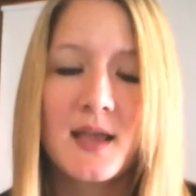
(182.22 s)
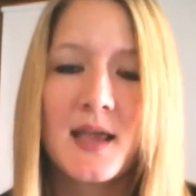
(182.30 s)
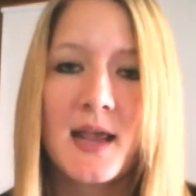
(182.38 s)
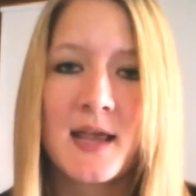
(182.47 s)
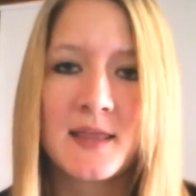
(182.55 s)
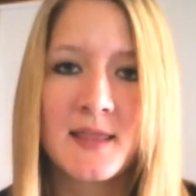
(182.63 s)

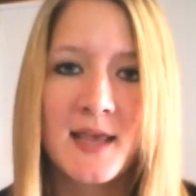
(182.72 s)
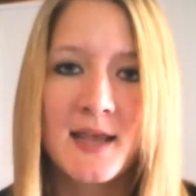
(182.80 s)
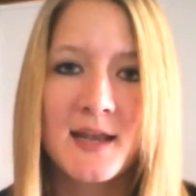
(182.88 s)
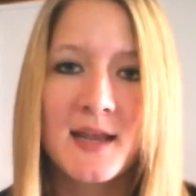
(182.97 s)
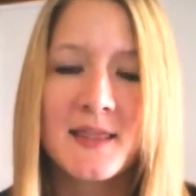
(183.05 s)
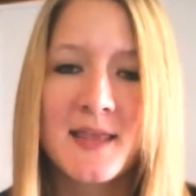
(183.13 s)
And
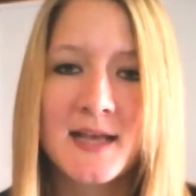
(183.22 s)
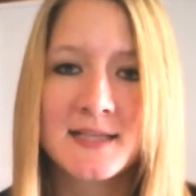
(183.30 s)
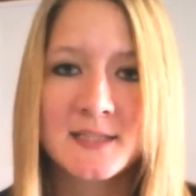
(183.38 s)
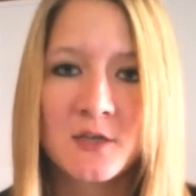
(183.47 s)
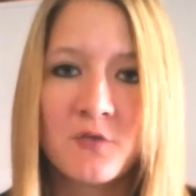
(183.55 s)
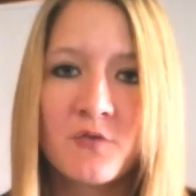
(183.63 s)
then that
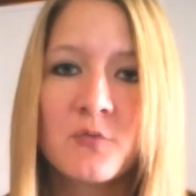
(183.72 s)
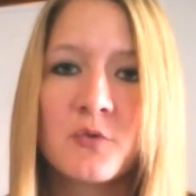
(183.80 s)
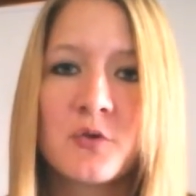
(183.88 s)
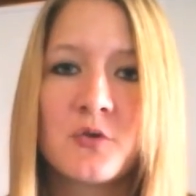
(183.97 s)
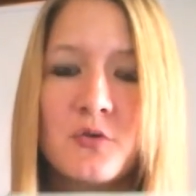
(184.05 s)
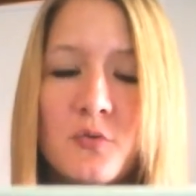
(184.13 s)
silver
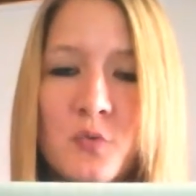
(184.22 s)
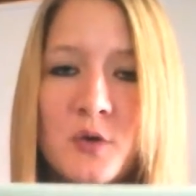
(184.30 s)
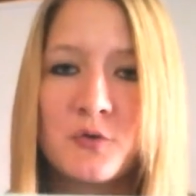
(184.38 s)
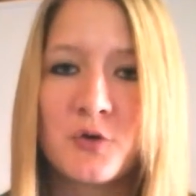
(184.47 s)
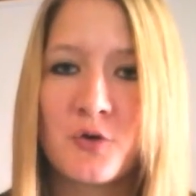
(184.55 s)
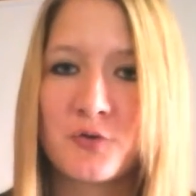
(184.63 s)

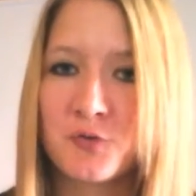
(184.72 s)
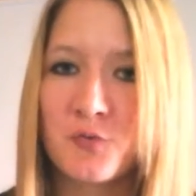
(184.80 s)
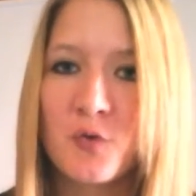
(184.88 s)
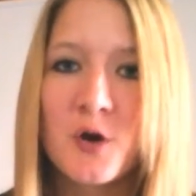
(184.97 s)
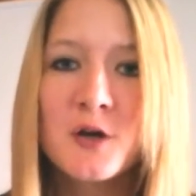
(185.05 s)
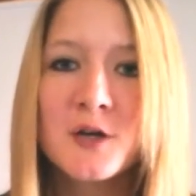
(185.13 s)
will go to
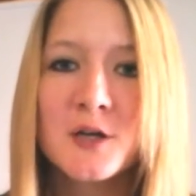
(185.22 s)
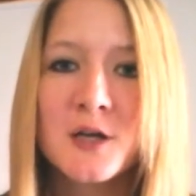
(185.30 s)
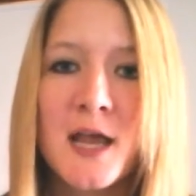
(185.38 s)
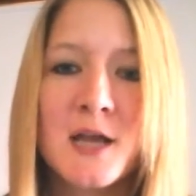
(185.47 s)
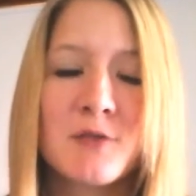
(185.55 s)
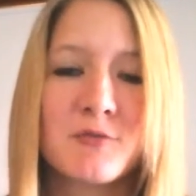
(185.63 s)
work,
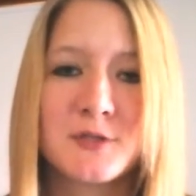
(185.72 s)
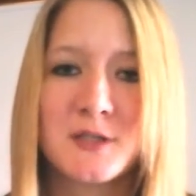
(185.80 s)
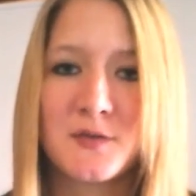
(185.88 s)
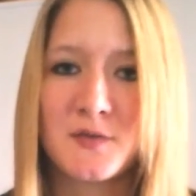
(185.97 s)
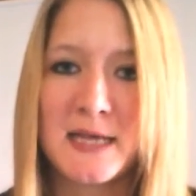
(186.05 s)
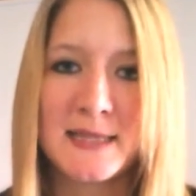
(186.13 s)
and it will
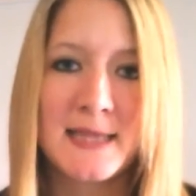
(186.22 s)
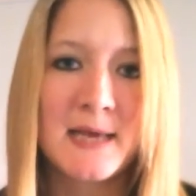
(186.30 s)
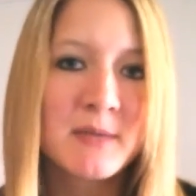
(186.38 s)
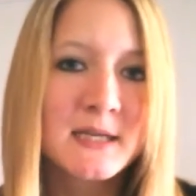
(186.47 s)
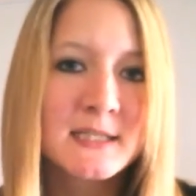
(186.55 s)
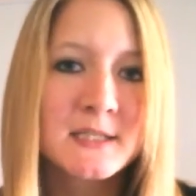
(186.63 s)
suffocate
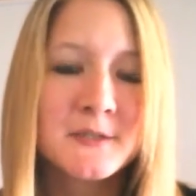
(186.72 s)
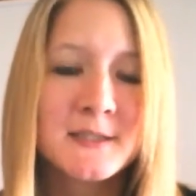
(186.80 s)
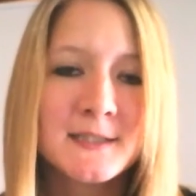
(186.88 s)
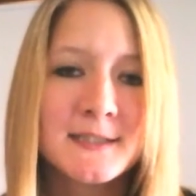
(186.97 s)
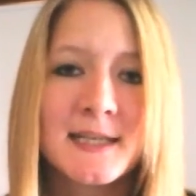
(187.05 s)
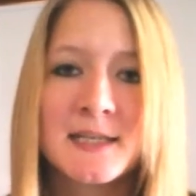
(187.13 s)
that
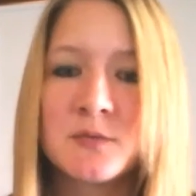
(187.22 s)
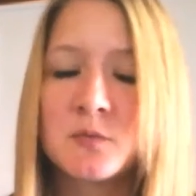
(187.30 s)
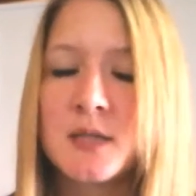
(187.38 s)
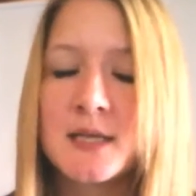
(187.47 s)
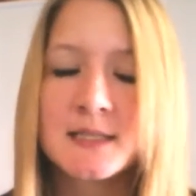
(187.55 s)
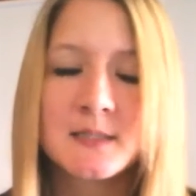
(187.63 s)
bacteria, and it
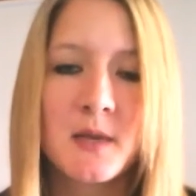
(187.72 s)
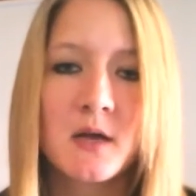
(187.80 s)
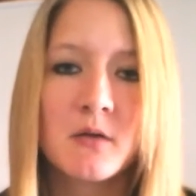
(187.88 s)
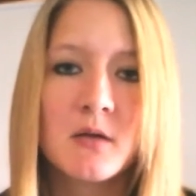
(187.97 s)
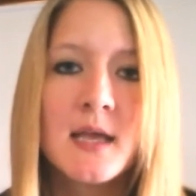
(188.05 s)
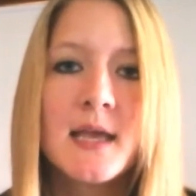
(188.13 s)
will not
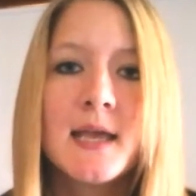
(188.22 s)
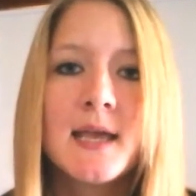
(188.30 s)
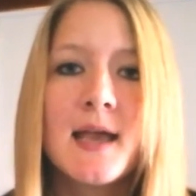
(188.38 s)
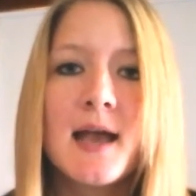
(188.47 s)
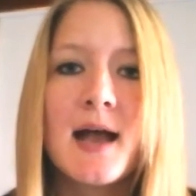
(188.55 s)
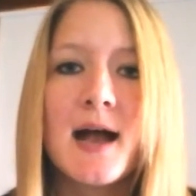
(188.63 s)
smell.
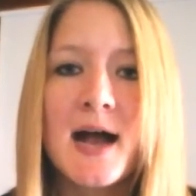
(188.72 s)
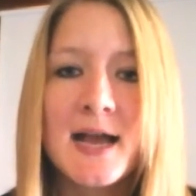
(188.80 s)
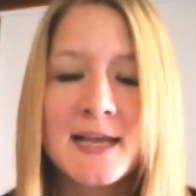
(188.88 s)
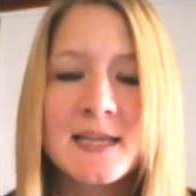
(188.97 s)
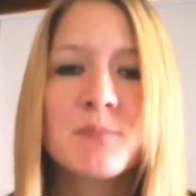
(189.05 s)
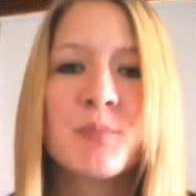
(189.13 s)

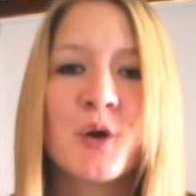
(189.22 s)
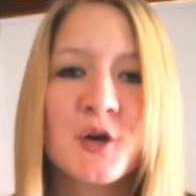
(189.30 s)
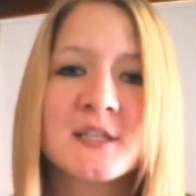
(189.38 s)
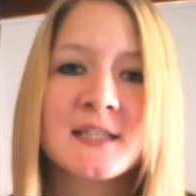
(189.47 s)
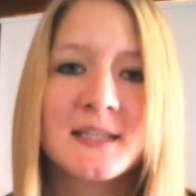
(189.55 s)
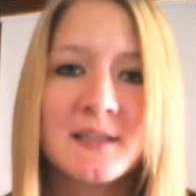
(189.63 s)
I can
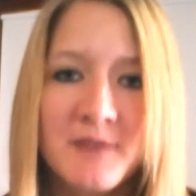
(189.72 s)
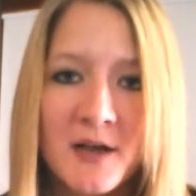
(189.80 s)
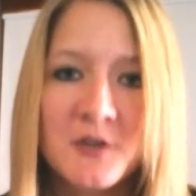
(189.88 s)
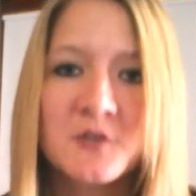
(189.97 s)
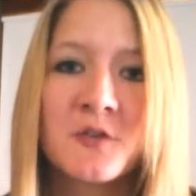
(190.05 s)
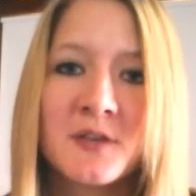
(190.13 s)
personally
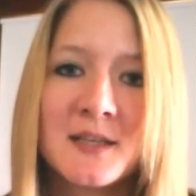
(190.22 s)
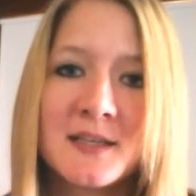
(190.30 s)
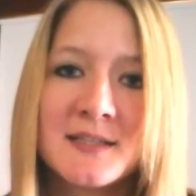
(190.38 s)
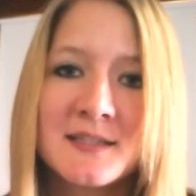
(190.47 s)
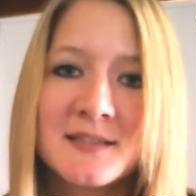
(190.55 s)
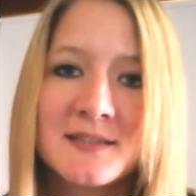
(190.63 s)
vouch for
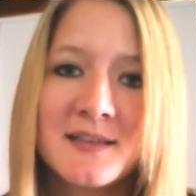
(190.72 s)
this.